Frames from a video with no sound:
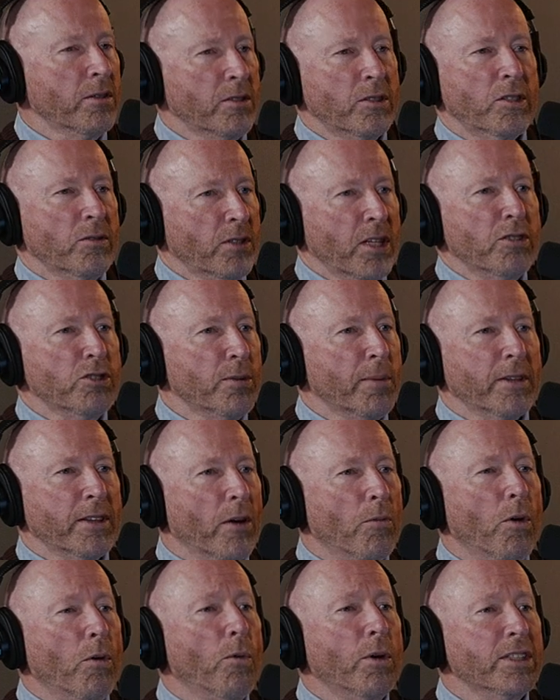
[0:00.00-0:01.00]
so tell us about that.
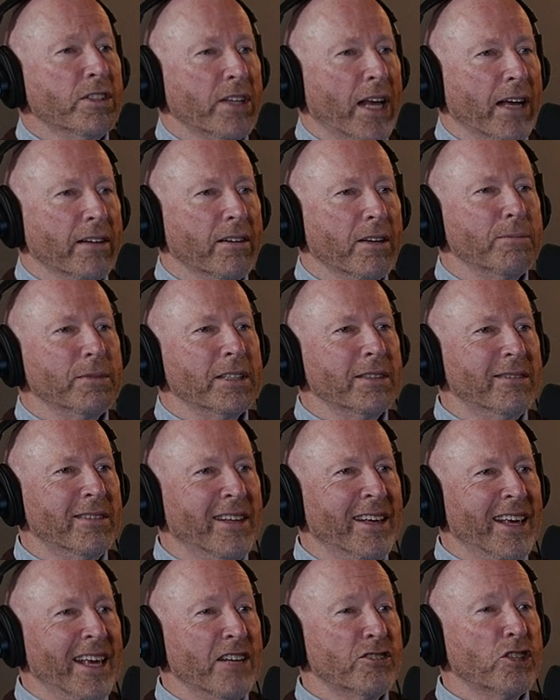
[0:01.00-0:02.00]
What was that? I mean,
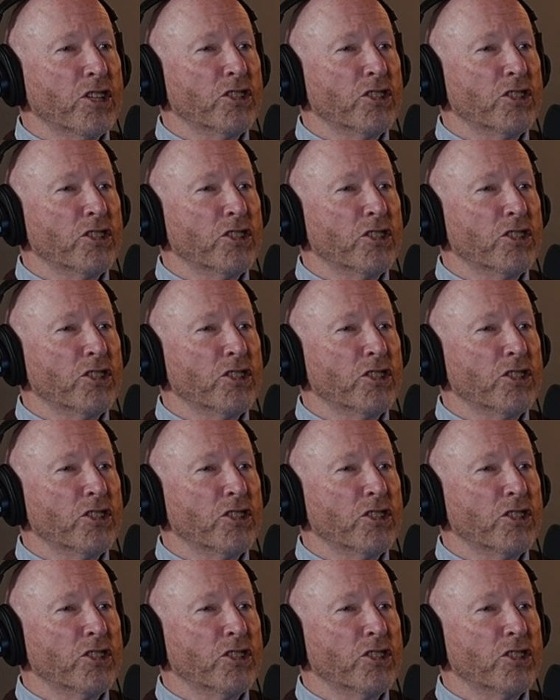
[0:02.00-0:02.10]
it's